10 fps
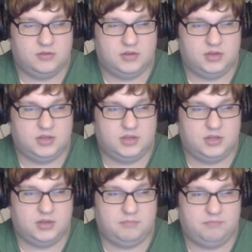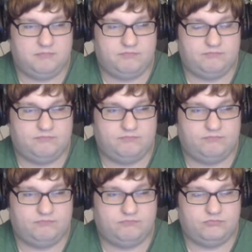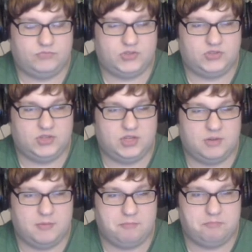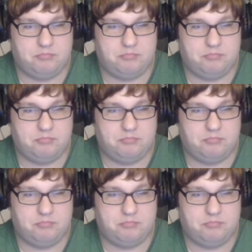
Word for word: Uh, son of a